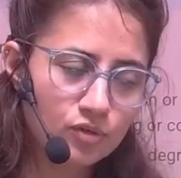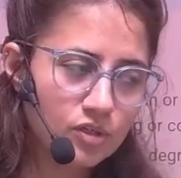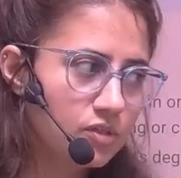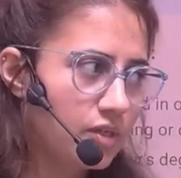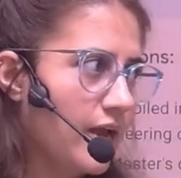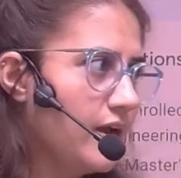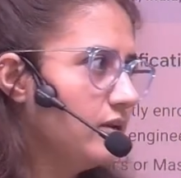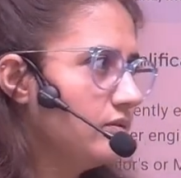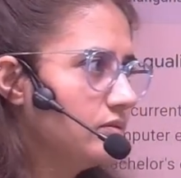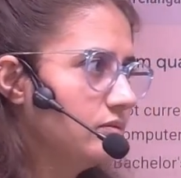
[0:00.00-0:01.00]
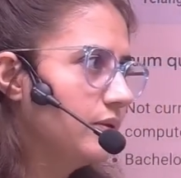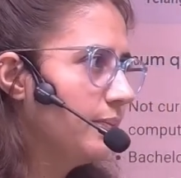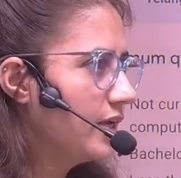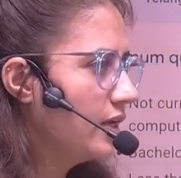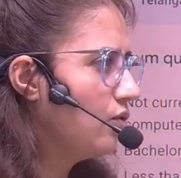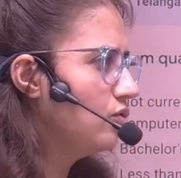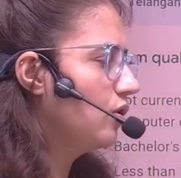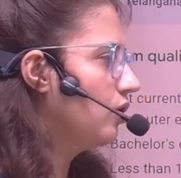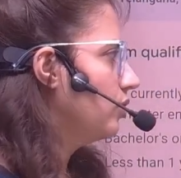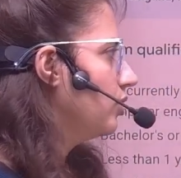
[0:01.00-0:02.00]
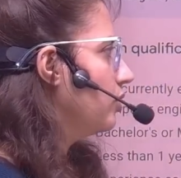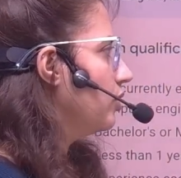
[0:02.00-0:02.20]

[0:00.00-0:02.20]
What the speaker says: for this, and the background or